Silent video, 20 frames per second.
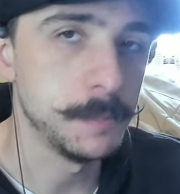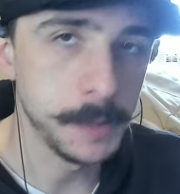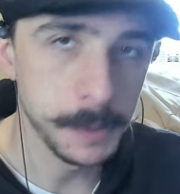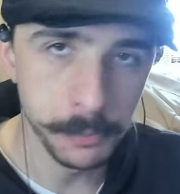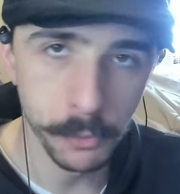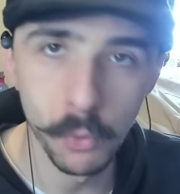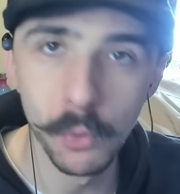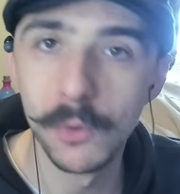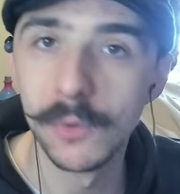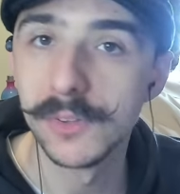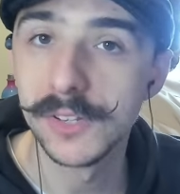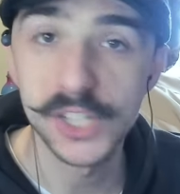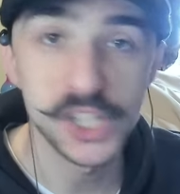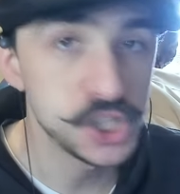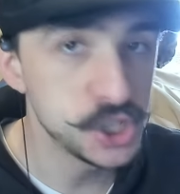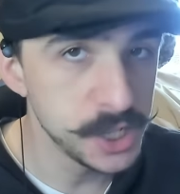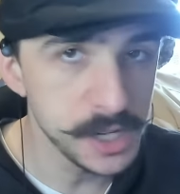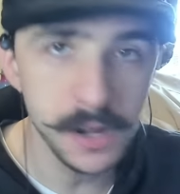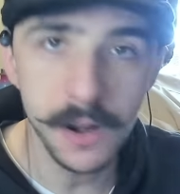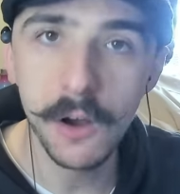People will
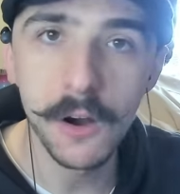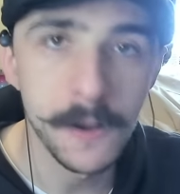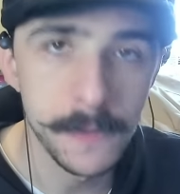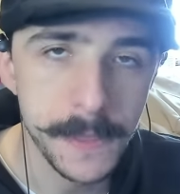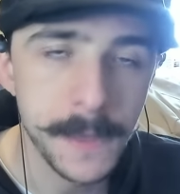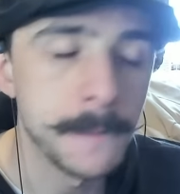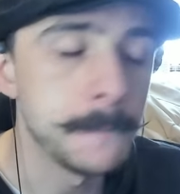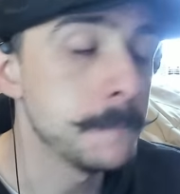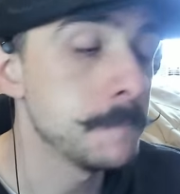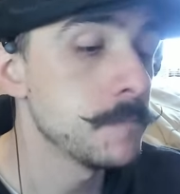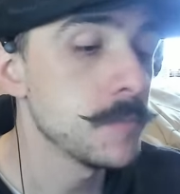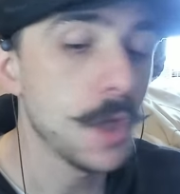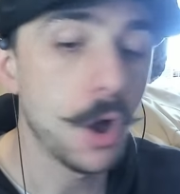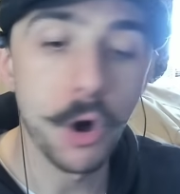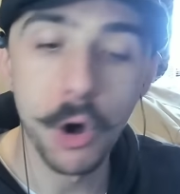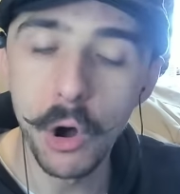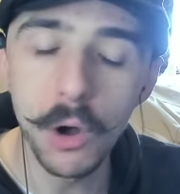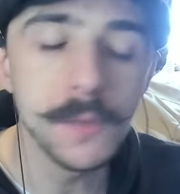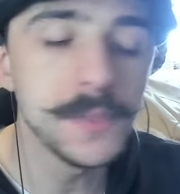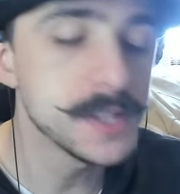shit on them
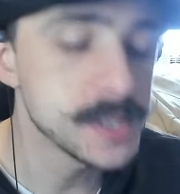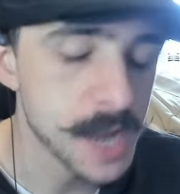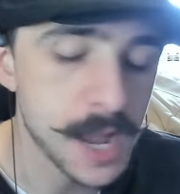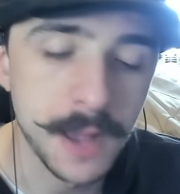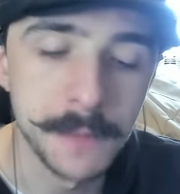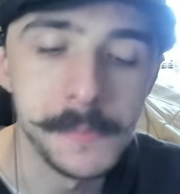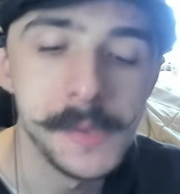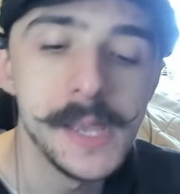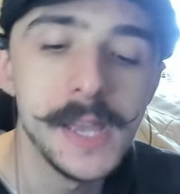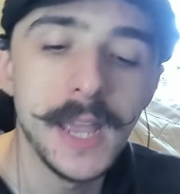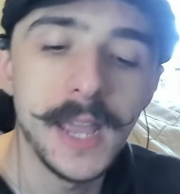all the time.